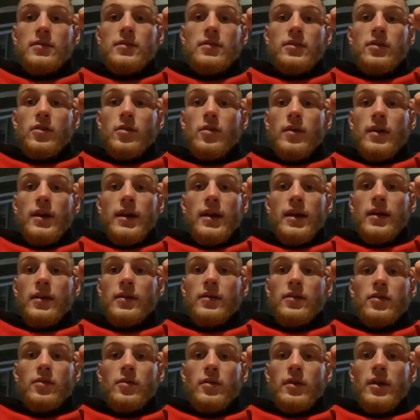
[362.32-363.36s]
do a
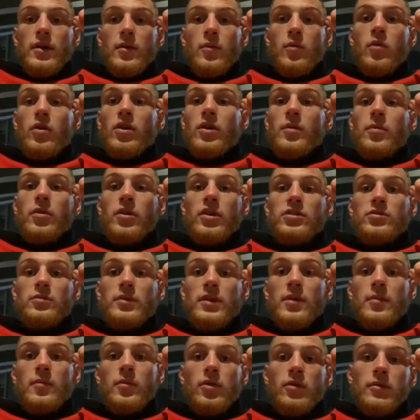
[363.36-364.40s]
do a wide points
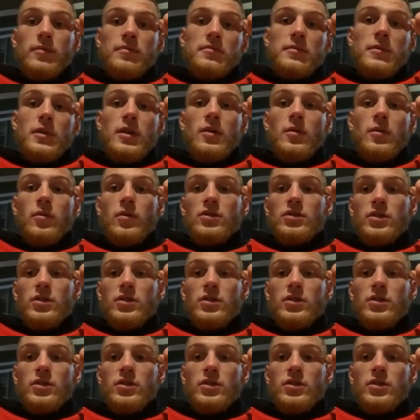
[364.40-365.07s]
win. But once